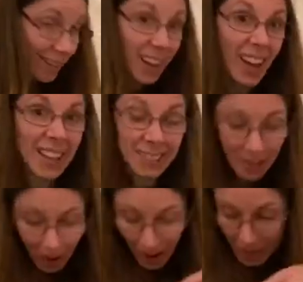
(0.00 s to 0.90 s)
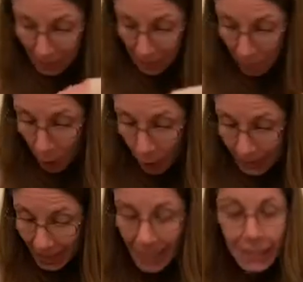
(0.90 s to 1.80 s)
likes to hide in
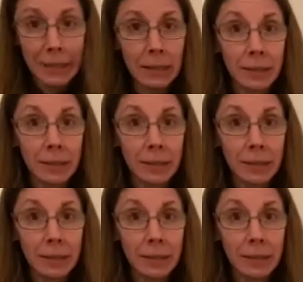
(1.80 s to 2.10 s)
boxes.